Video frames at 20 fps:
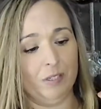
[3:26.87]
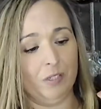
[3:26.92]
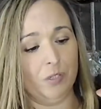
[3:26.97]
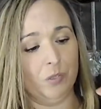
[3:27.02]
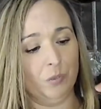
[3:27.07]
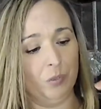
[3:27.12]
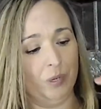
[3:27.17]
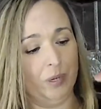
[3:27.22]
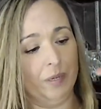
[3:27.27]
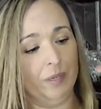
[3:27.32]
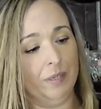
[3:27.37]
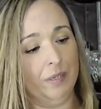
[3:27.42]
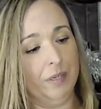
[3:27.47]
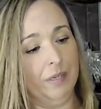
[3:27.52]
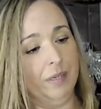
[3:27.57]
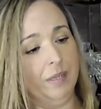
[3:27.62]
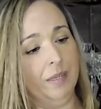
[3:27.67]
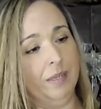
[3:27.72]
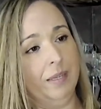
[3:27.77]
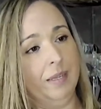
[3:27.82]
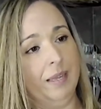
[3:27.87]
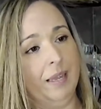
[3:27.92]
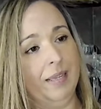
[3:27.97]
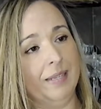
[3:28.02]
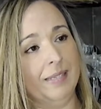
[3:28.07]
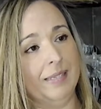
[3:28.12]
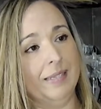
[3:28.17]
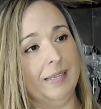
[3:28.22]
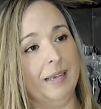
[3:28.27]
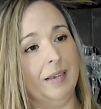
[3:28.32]
store
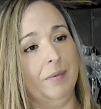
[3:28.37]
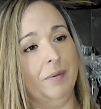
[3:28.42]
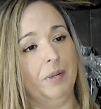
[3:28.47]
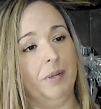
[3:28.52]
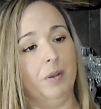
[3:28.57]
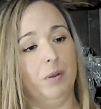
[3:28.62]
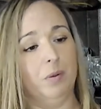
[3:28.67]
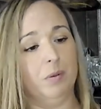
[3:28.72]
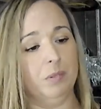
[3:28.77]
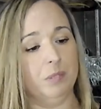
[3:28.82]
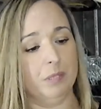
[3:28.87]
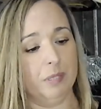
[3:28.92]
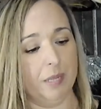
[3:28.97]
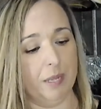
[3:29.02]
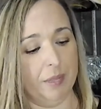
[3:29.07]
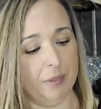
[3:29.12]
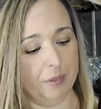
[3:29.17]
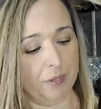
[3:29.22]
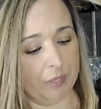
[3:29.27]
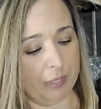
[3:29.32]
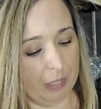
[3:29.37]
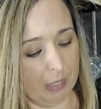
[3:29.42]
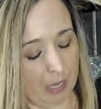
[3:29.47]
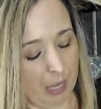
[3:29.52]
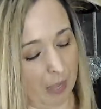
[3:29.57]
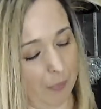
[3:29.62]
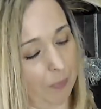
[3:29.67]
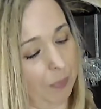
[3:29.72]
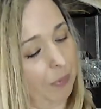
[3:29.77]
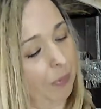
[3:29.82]
and see how it goes. There's a
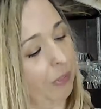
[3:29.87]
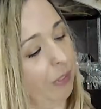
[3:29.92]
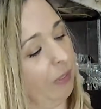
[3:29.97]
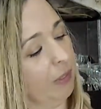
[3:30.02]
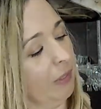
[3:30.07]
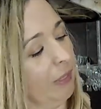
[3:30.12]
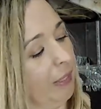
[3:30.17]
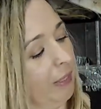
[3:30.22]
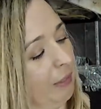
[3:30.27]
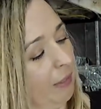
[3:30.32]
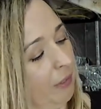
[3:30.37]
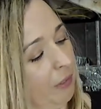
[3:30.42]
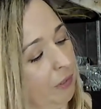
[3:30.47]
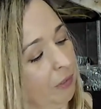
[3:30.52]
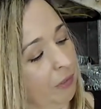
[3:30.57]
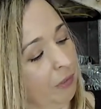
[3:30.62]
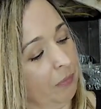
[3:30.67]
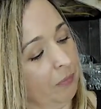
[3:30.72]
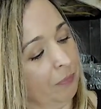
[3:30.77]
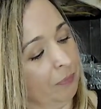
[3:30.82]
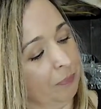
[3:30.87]
couple little,